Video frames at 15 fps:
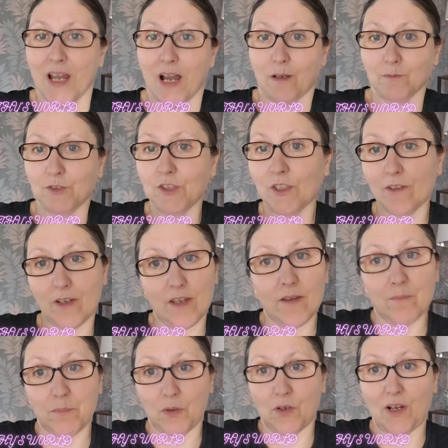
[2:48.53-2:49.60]
I'm sorry,
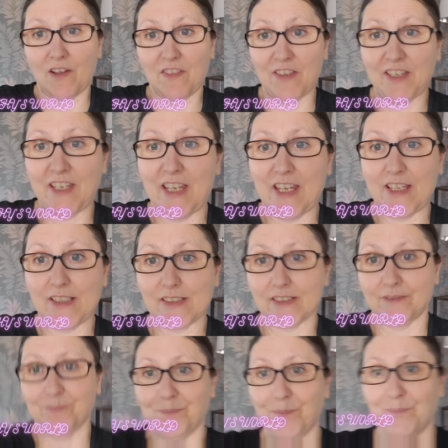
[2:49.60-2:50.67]
but I think he is.
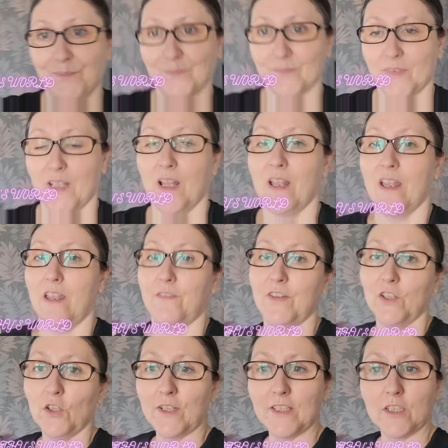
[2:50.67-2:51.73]
If you
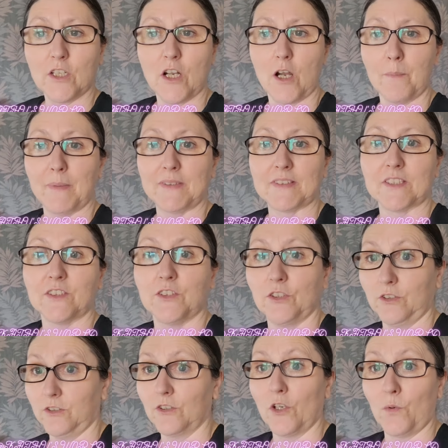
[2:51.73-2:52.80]
look in the comments,
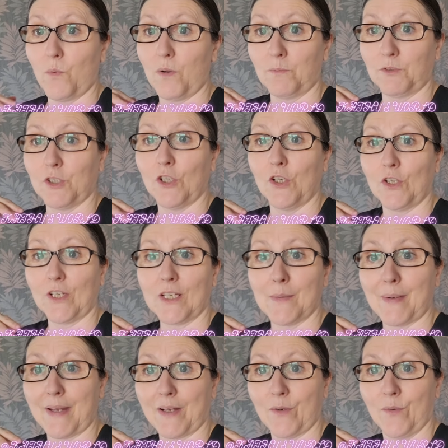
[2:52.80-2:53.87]
you'll know what I'm talking
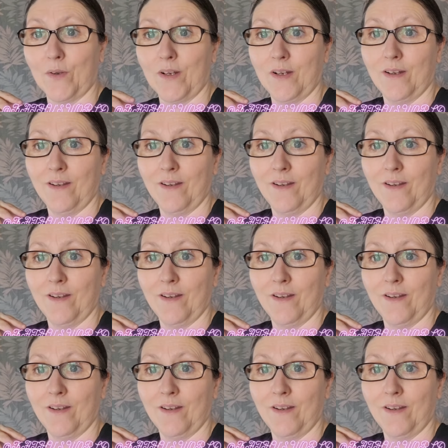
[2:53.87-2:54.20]
about.